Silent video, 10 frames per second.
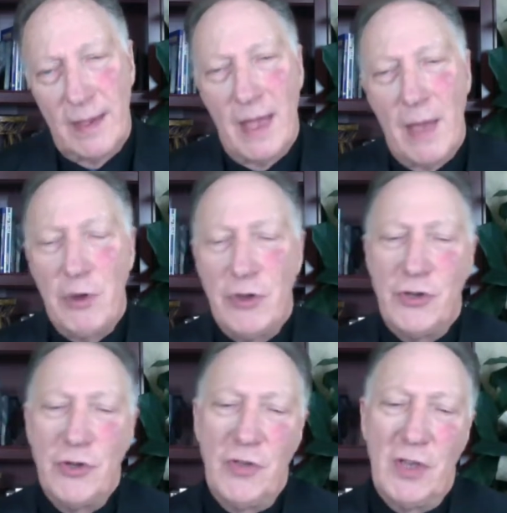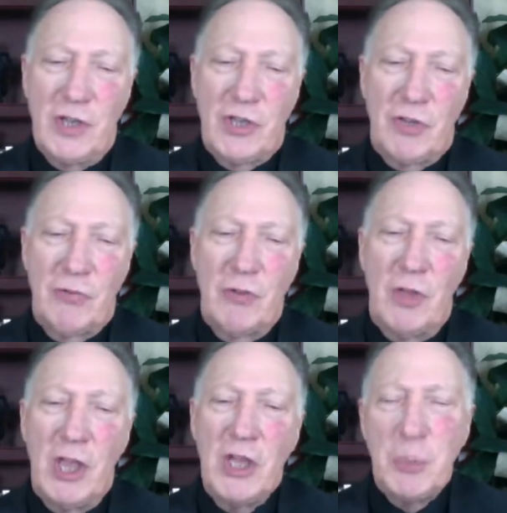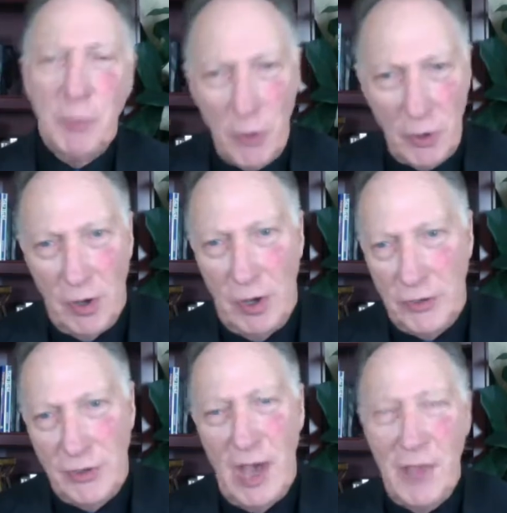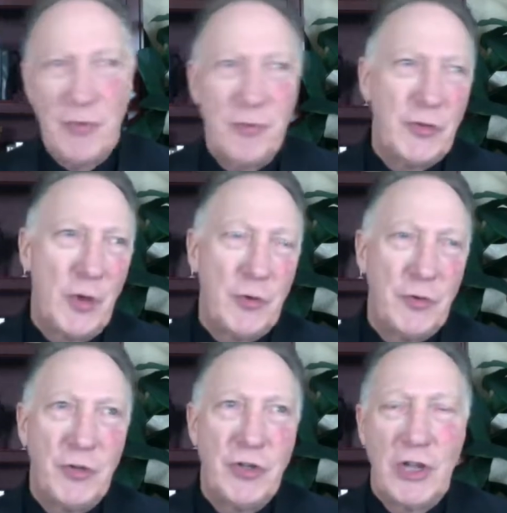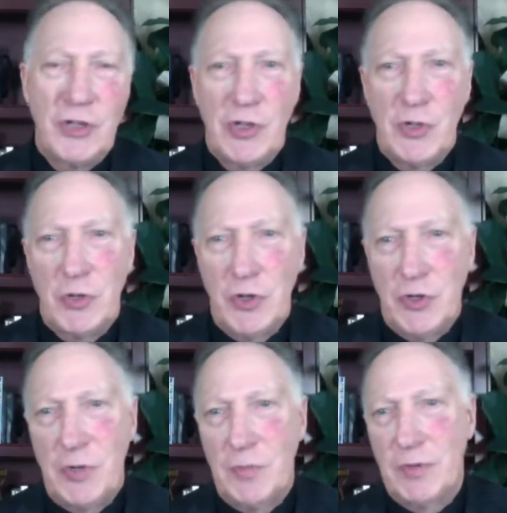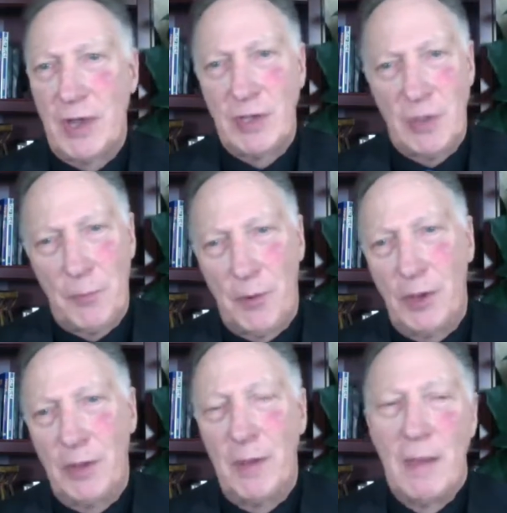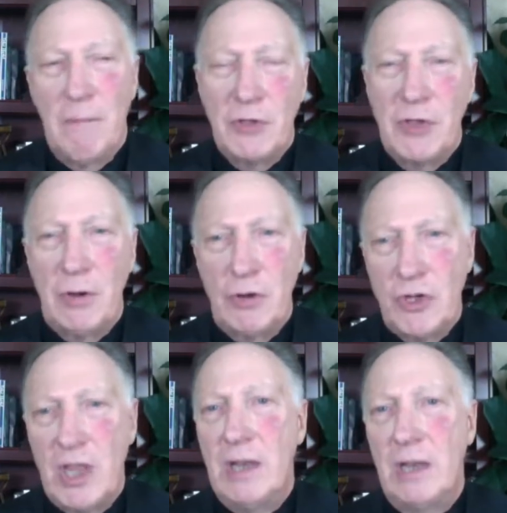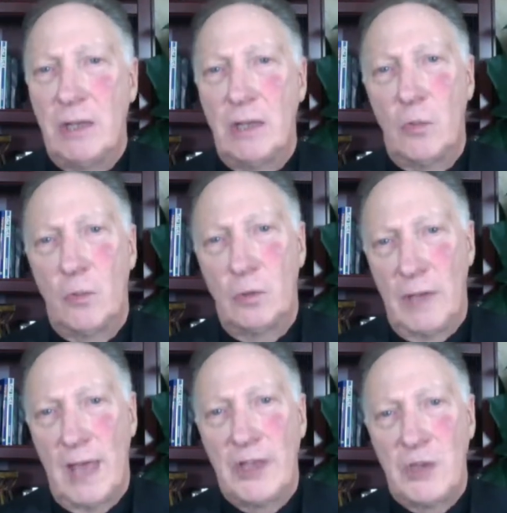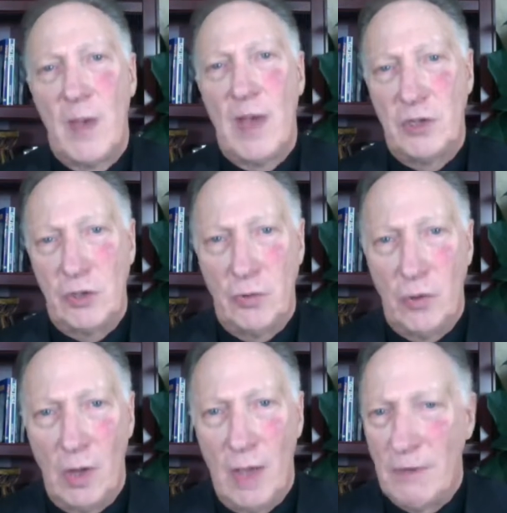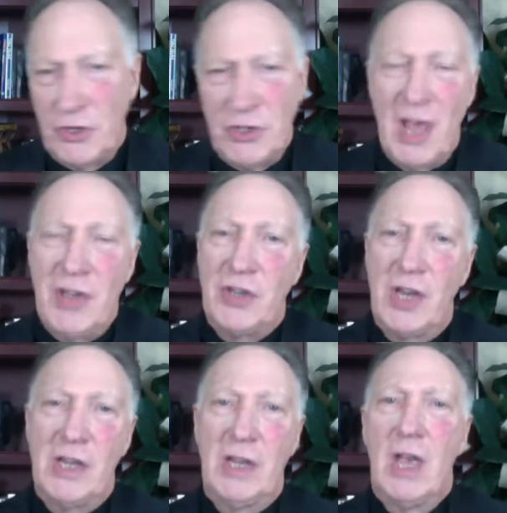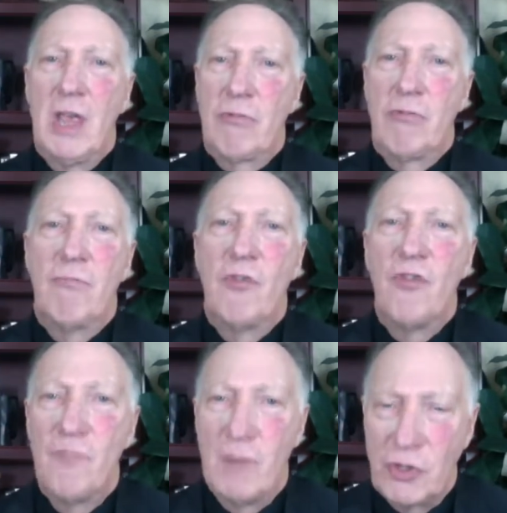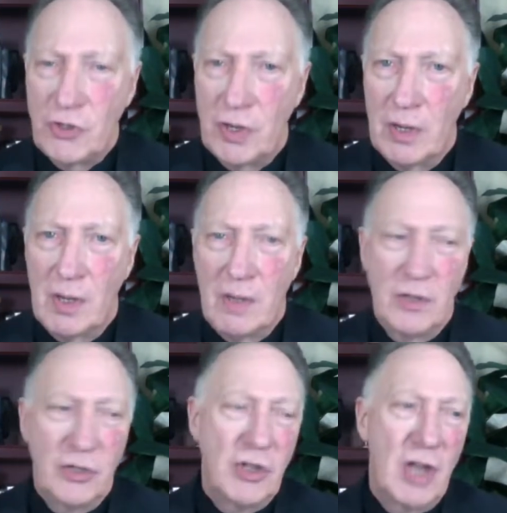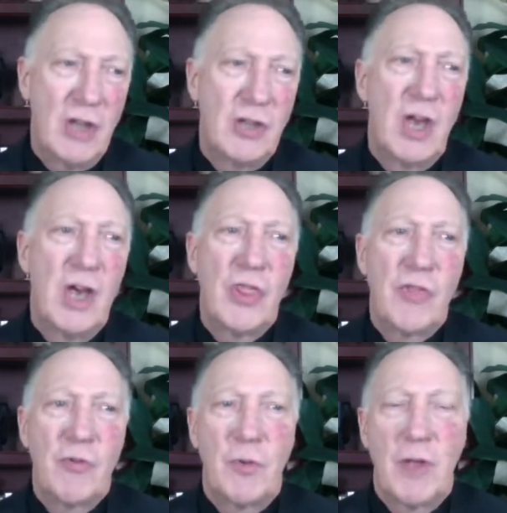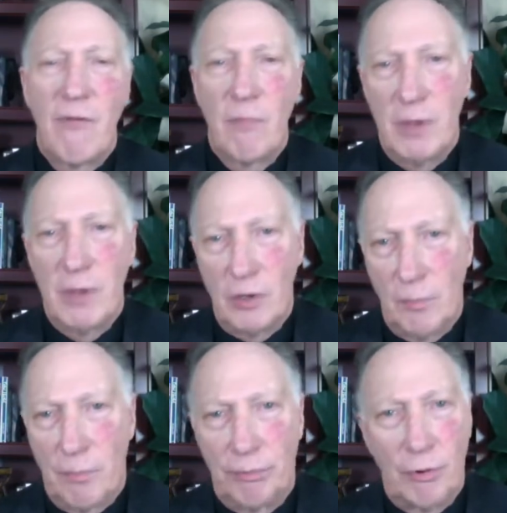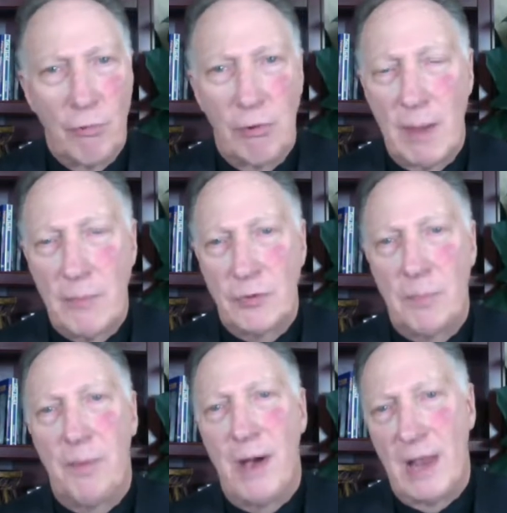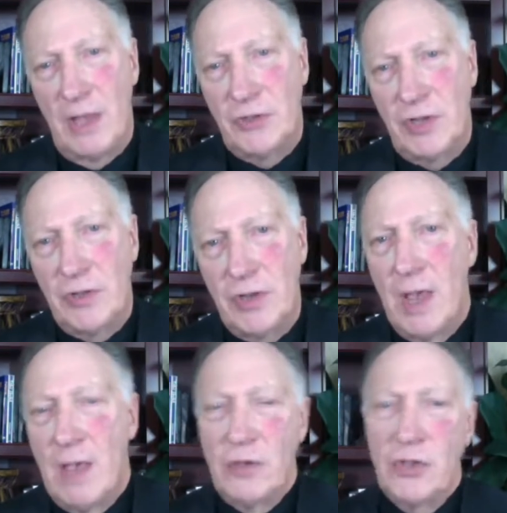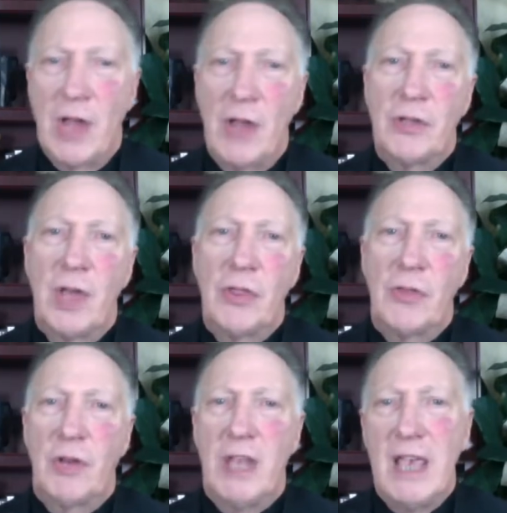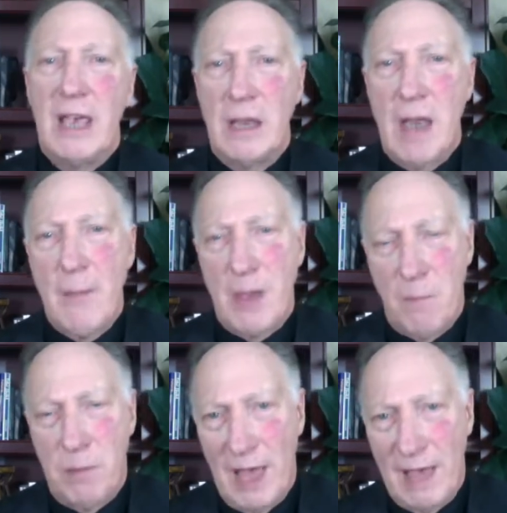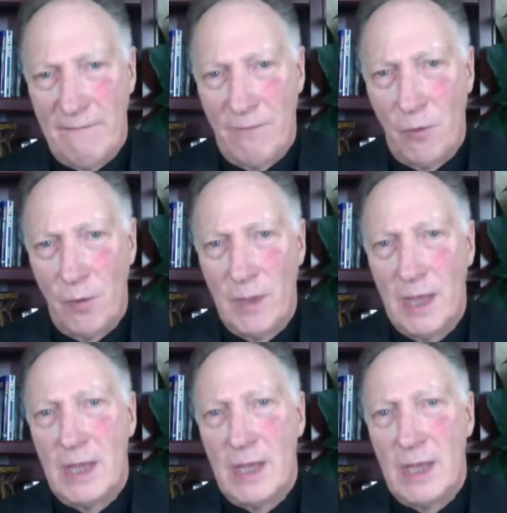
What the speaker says: And we do this through his protocols, not through social justice systems. That's a part of the misunderstanding that the world has about Tikkun Olam. This is not done through movements. This is not done through governmental programs or policies. This is not done through an economic platform.